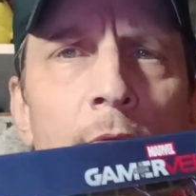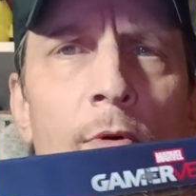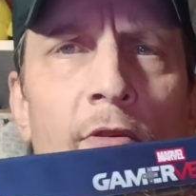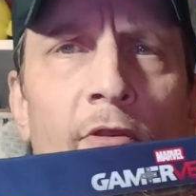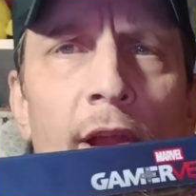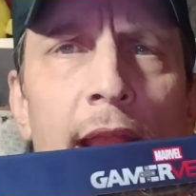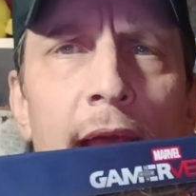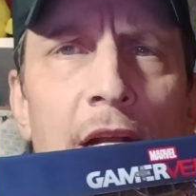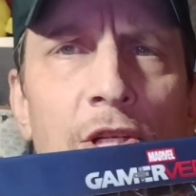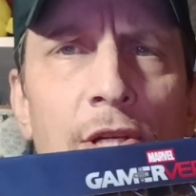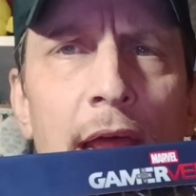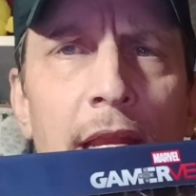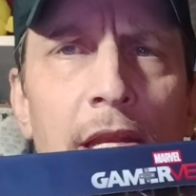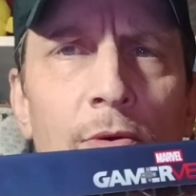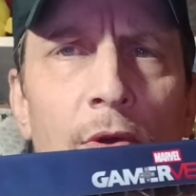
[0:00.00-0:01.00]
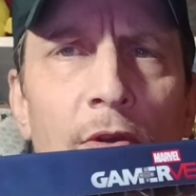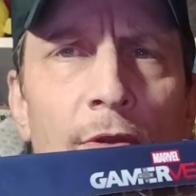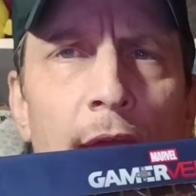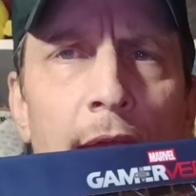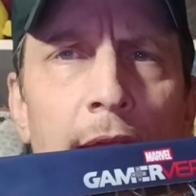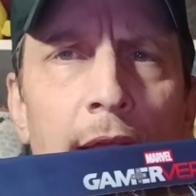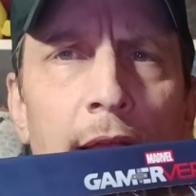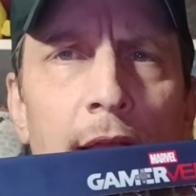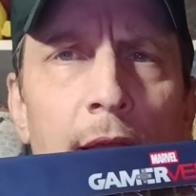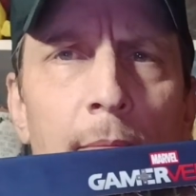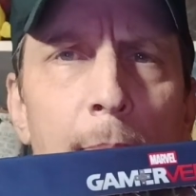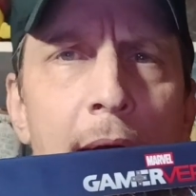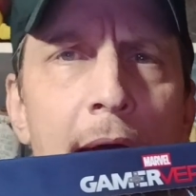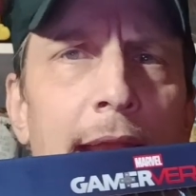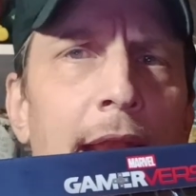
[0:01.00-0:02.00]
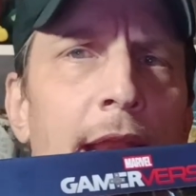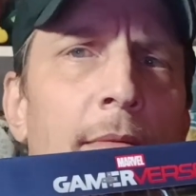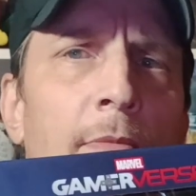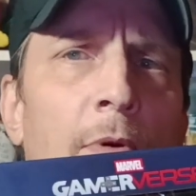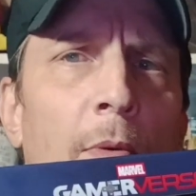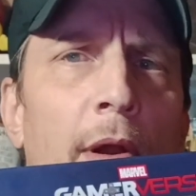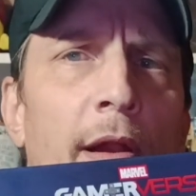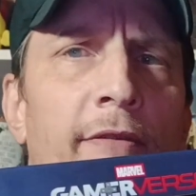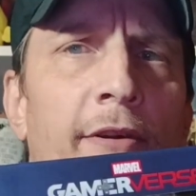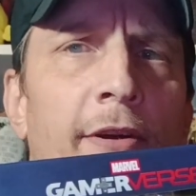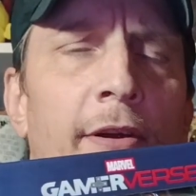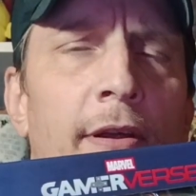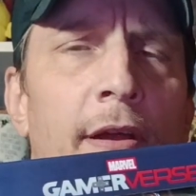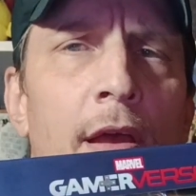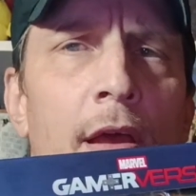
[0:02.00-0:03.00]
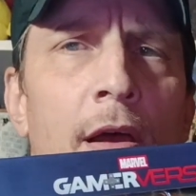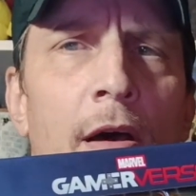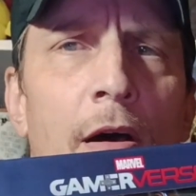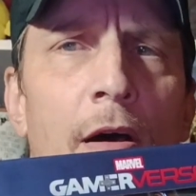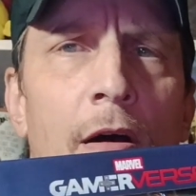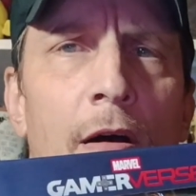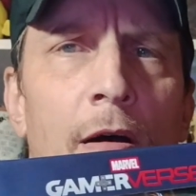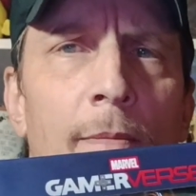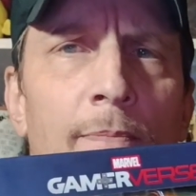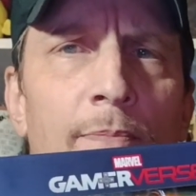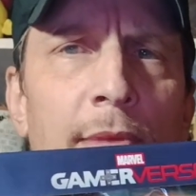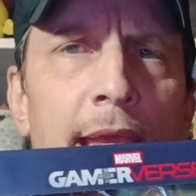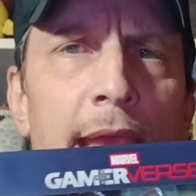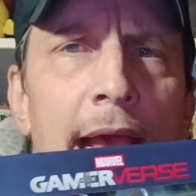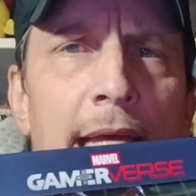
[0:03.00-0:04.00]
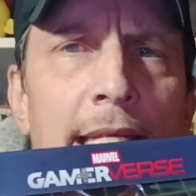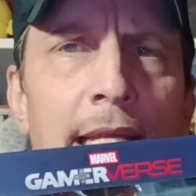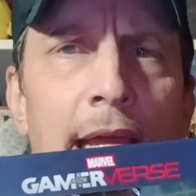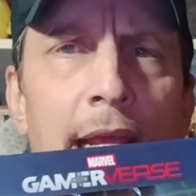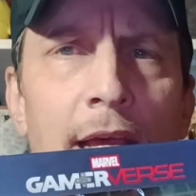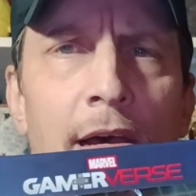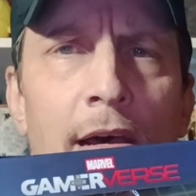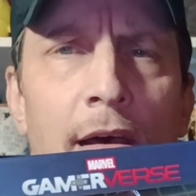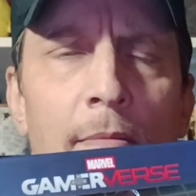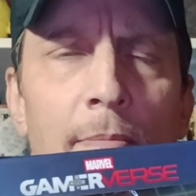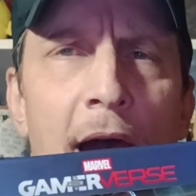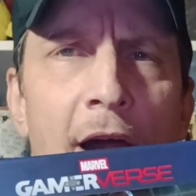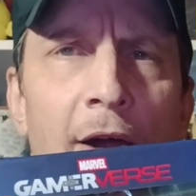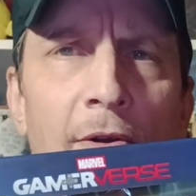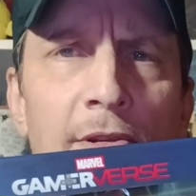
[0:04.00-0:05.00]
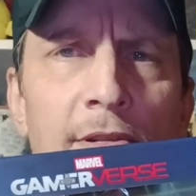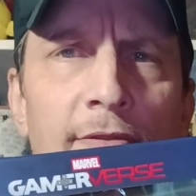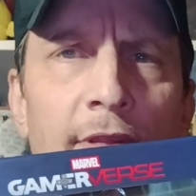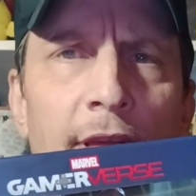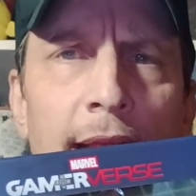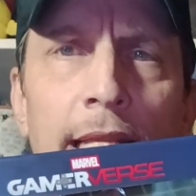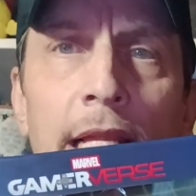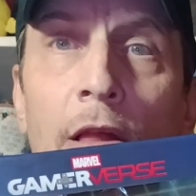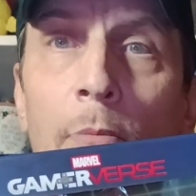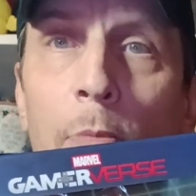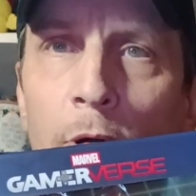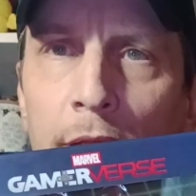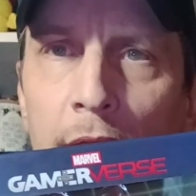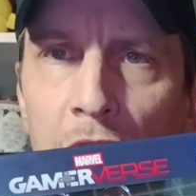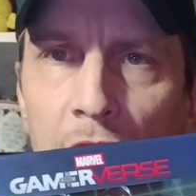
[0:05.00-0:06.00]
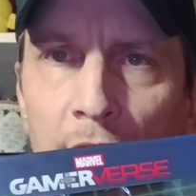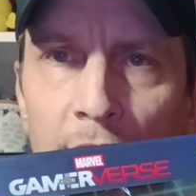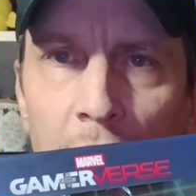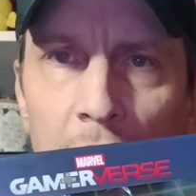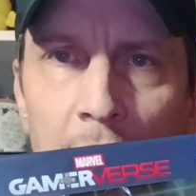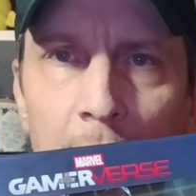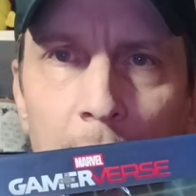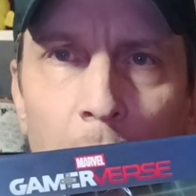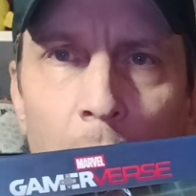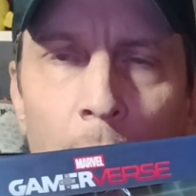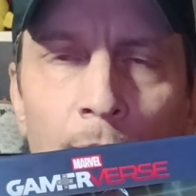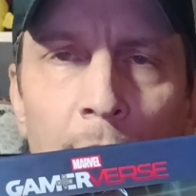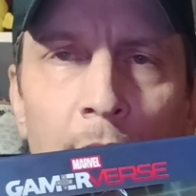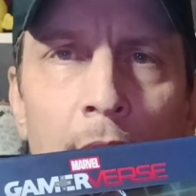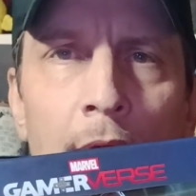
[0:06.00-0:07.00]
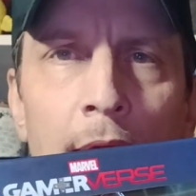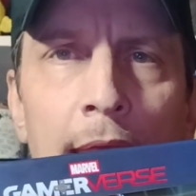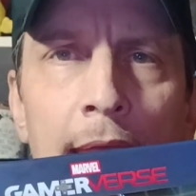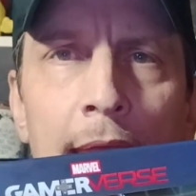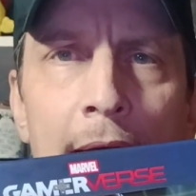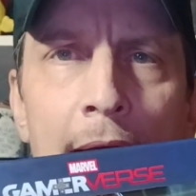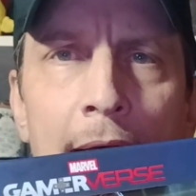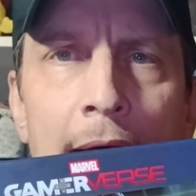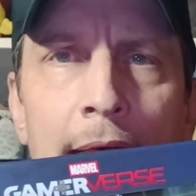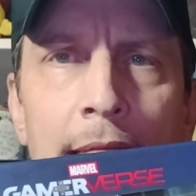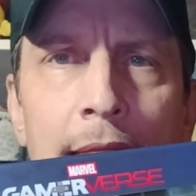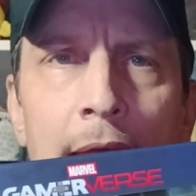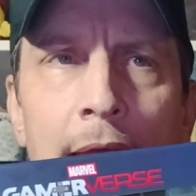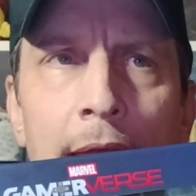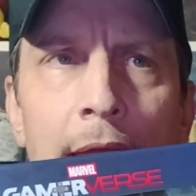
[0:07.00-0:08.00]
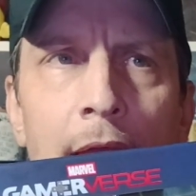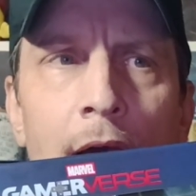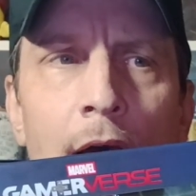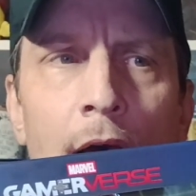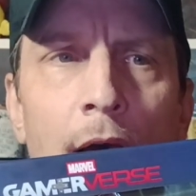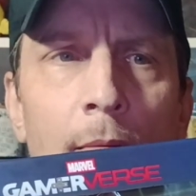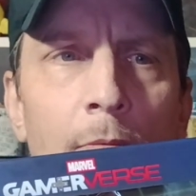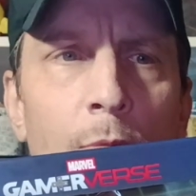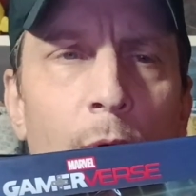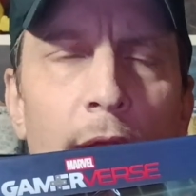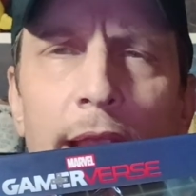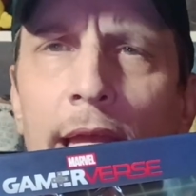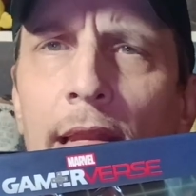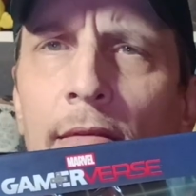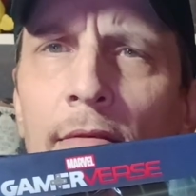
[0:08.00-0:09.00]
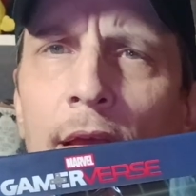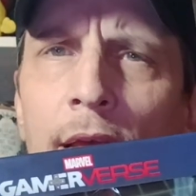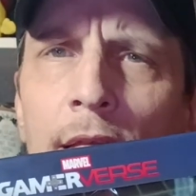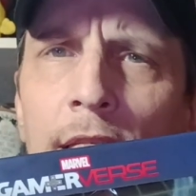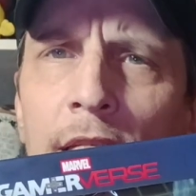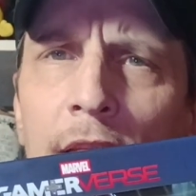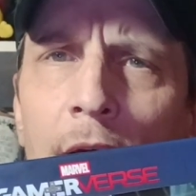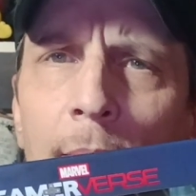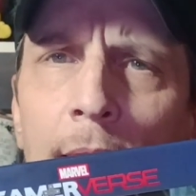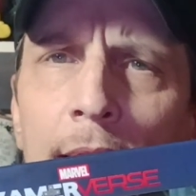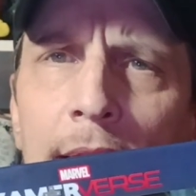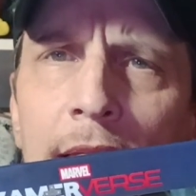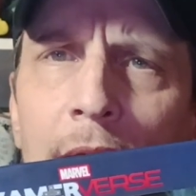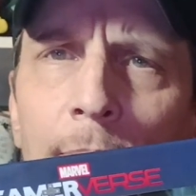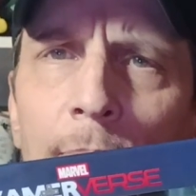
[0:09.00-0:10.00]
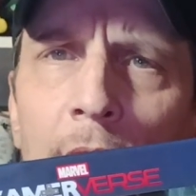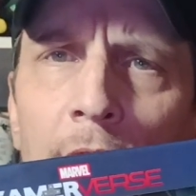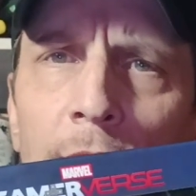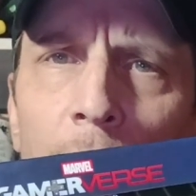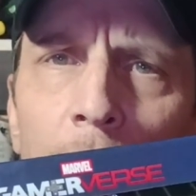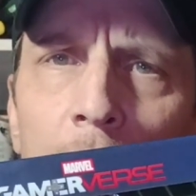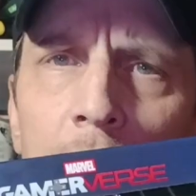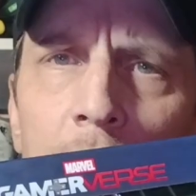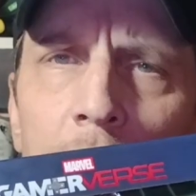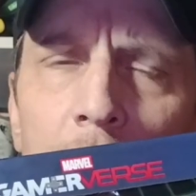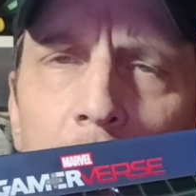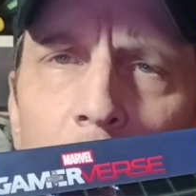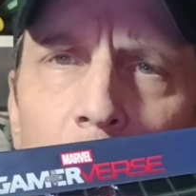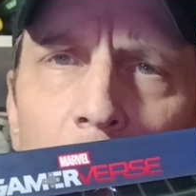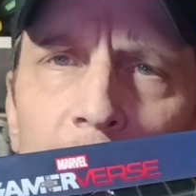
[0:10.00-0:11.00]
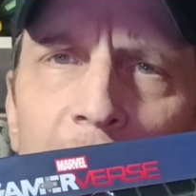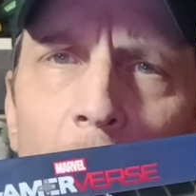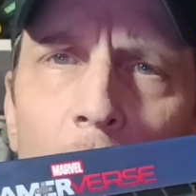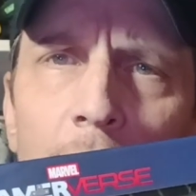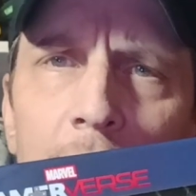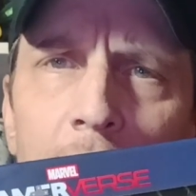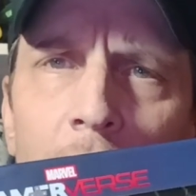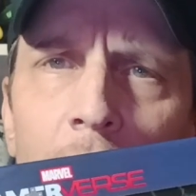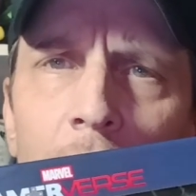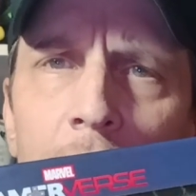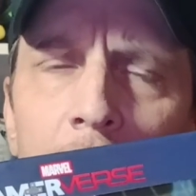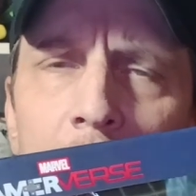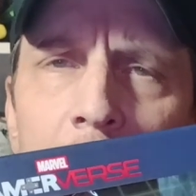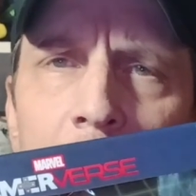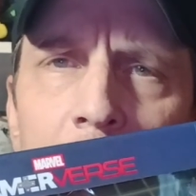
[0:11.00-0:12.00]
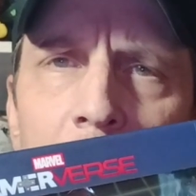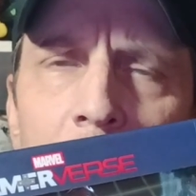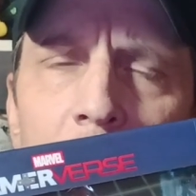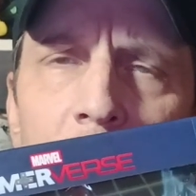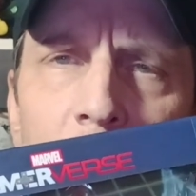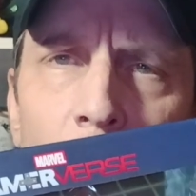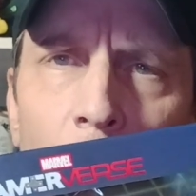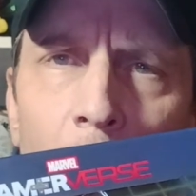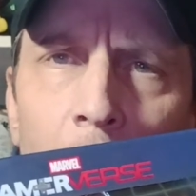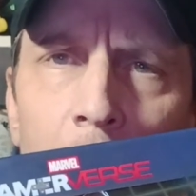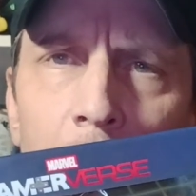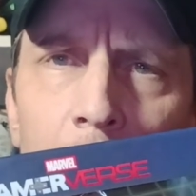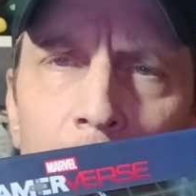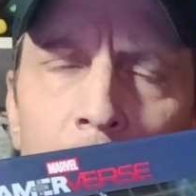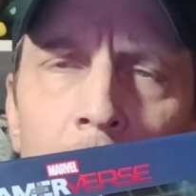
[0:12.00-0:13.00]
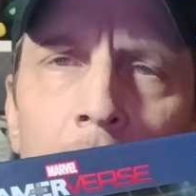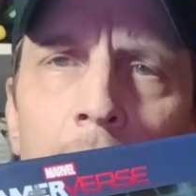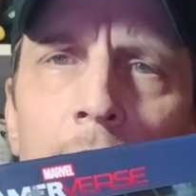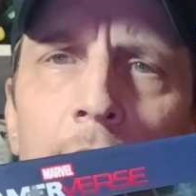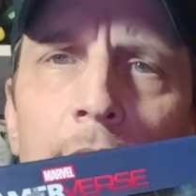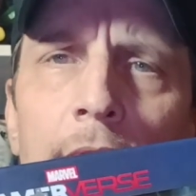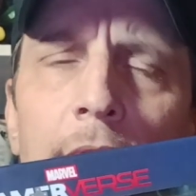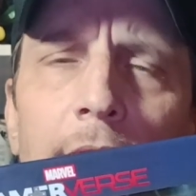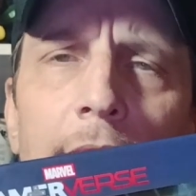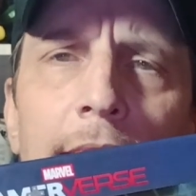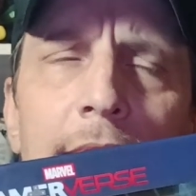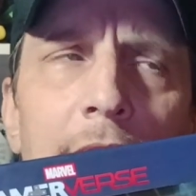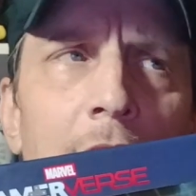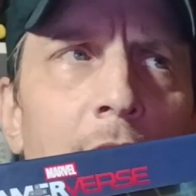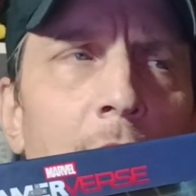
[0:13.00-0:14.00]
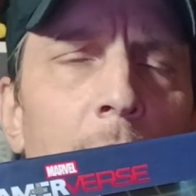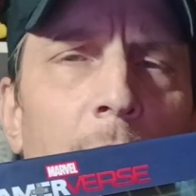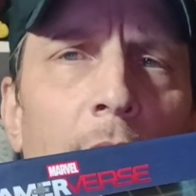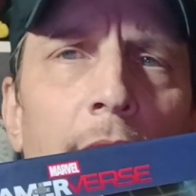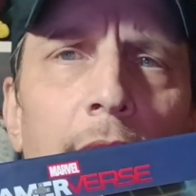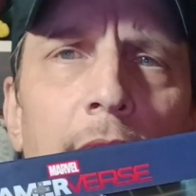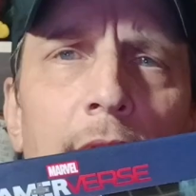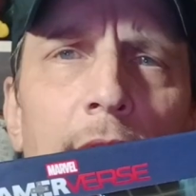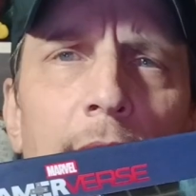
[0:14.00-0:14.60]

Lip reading: Wolverine actually had to do a thing, combat him or whatever. He has like powers of like teleportation, for example. He has a where he can summon something through his or focus on his sword, and it lets him like